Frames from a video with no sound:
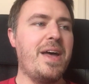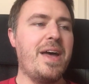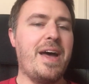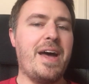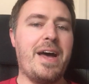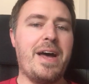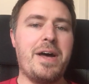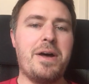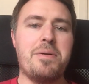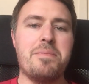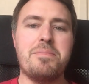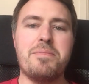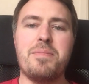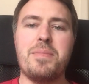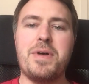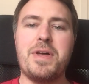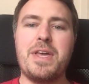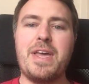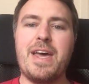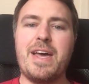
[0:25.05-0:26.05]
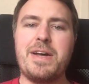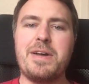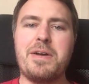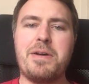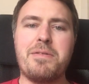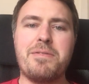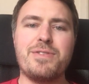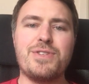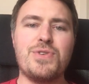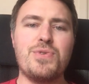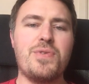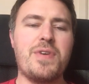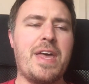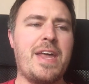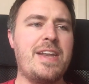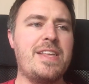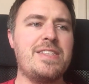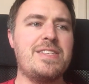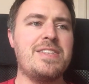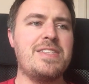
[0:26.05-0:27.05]
but yeah, I'm sort of
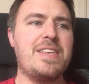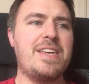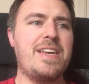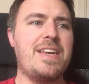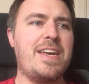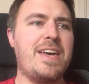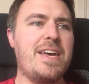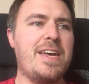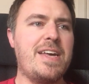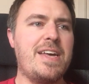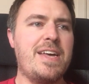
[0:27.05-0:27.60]
getting into the